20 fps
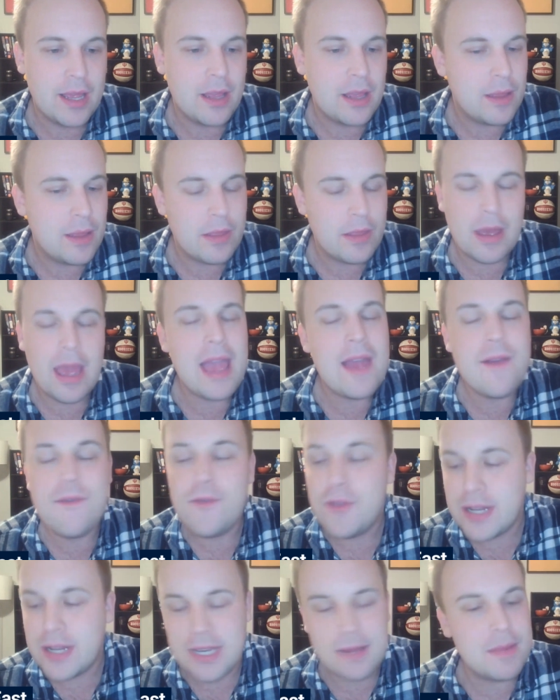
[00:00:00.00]
The,
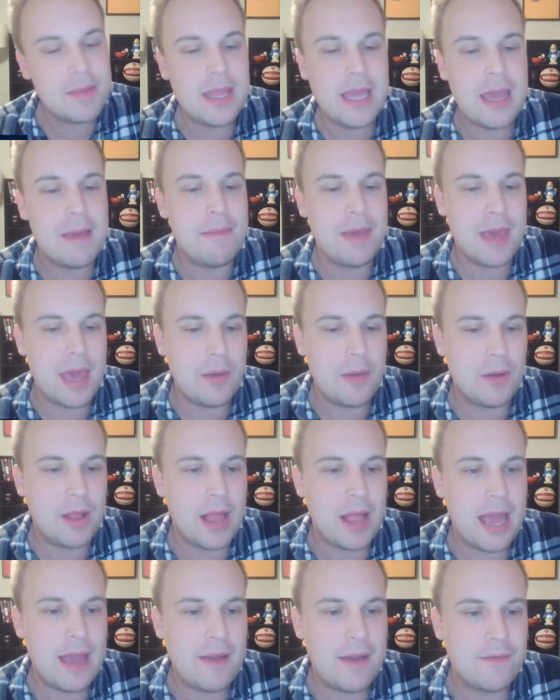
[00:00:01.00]
every team in the N B A will
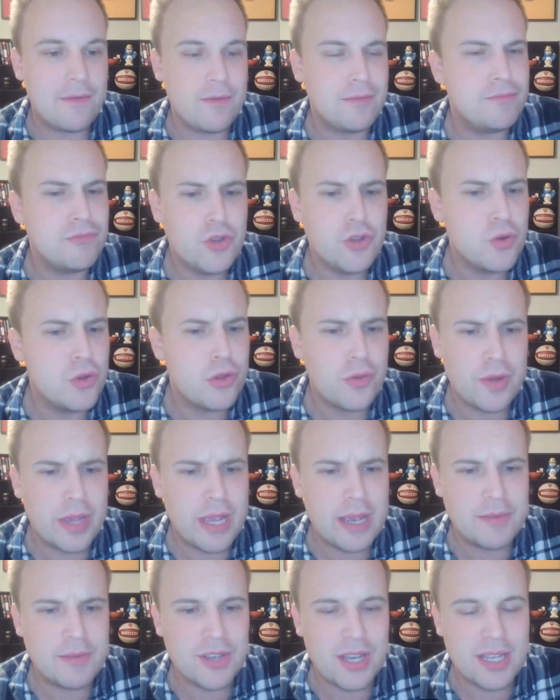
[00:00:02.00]
have two or three
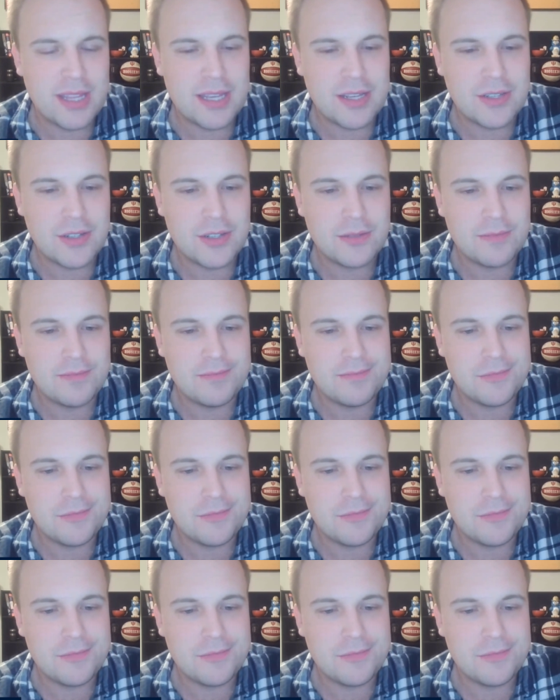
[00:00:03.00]
games like this